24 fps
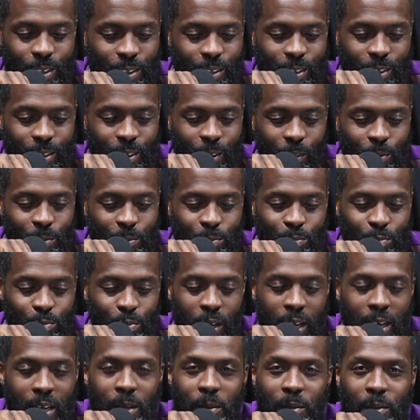don't
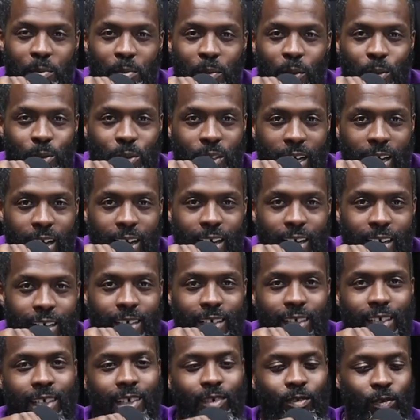blame the Most High
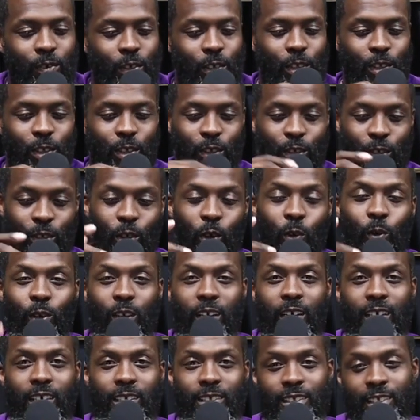for your
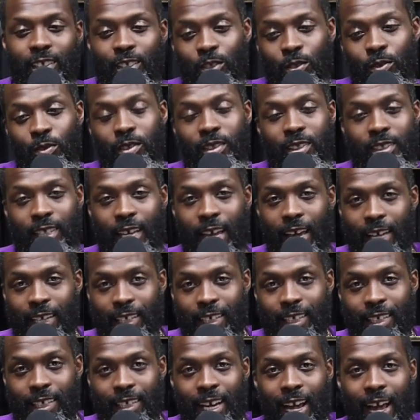lust that you decide
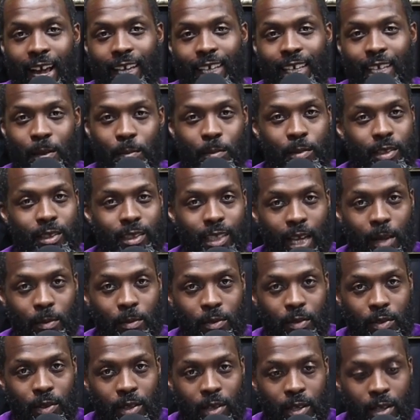to not keep the Sabbath.
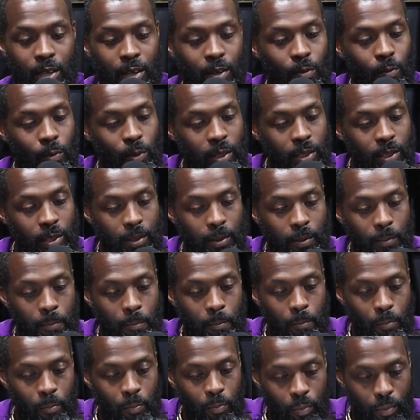Read.
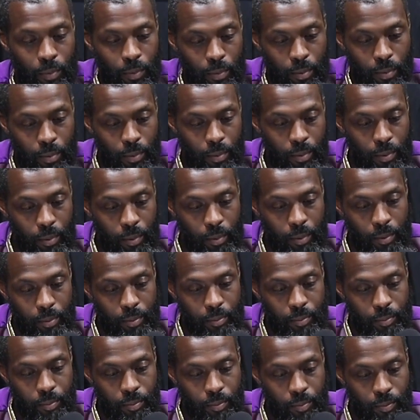Say
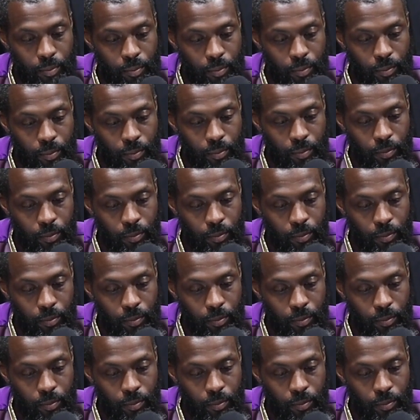not thou,